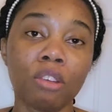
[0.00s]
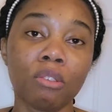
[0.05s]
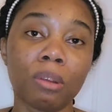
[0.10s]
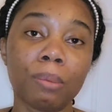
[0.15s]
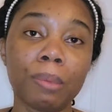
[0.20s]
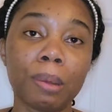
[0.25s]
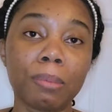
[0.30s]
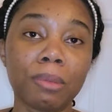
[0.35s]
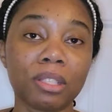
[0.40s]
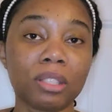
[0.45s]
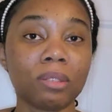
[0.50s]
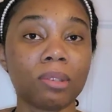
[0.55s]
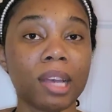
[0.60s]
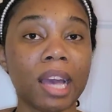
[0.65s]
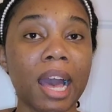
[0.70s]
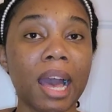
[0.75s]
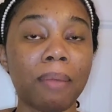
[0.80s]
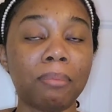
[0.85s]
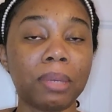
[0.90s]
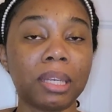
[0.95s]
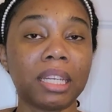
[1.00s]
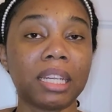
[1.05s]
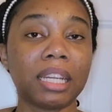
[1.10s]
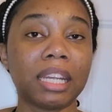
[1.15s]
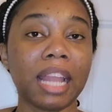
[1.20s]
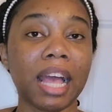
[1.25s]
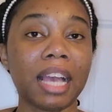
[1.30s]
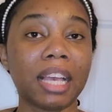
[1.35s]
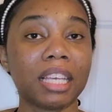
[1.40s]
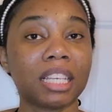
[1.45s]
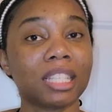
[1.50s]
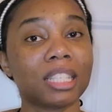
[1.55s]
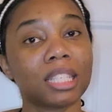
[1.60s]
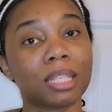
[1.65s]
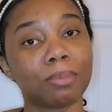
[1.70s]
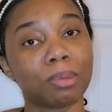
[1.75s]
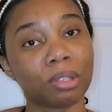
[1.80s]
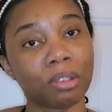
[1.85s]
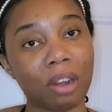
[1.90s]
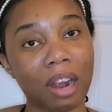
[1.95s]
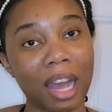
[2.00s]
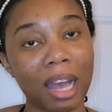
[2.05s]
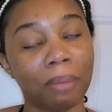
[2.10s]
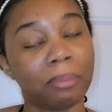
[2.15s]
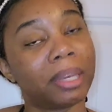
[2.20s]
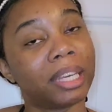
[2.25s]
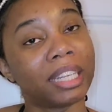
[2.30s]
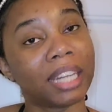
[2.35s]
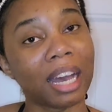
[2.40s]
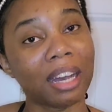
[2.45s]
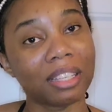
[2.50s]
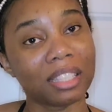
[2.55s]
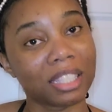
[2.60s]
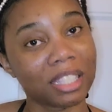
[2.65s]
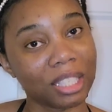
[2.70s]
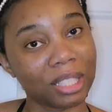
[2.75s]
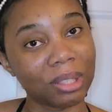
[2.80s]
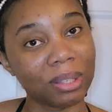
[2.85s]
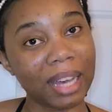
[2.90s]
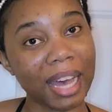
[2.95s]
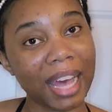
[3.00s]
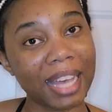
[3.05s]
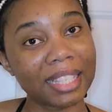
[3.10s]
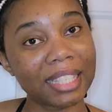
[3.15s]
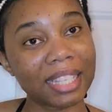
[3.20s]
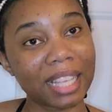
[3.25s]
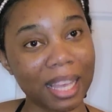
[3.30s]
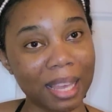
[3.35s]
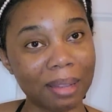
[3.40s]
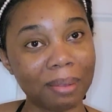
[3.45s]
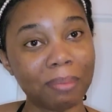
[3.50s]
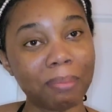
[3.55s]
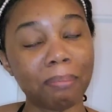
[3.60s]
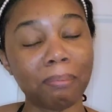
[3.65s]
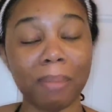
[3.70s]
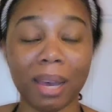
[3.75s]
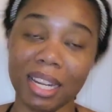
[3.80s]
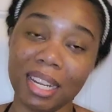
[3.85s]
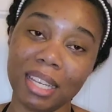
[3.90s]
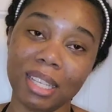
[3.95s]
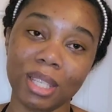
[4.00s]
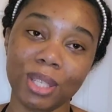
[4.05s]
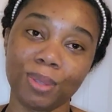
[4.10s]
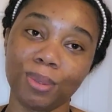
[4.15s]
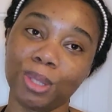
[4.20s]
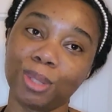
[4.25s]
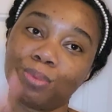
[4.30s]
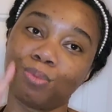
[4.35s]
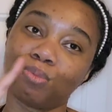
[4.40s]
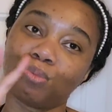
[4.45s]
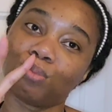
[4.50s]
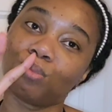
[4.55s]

remember to comment, like, and subscribe, and I'll see you guys in my next one.